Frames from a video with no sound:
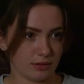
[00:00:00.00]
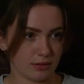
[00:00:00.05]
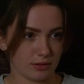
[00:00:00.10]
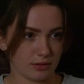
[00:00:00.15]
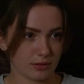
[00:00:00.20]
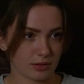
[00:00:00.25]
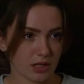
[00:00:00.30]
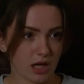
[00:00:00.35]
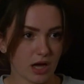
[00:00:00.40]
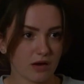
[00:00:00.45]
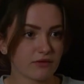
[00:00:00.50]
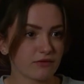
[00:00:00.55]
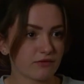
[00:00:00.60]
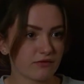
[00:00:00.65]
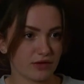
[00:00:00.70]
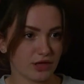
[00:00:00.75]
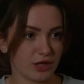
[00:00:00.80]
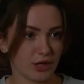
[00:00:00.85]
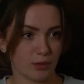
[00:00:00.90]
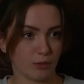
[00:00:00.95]
Covered
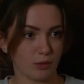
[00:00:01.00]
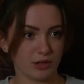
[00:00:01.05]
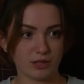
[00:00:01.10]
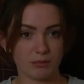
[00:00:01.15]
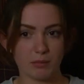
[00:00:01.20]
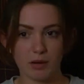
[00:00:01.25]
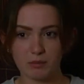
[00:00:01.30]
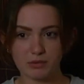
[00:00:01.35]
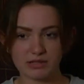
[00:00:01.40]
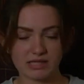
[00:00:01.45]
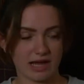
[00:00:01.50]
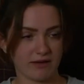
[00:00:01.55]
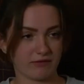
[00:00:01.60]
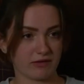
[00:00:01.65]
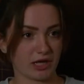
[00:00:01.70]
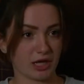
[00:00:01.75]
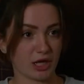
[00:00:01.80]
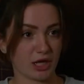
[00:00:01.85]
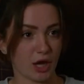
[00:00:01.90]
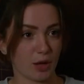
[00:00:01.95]
for you when your mum was having
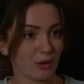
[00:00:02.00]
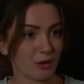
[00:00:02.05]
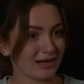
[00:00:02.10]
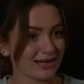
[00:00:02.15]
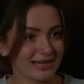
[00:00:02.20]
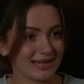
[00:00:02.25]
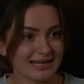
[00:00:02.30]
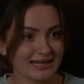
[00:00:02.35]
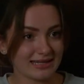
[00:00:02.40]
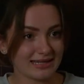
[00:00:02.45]
a go and I needn't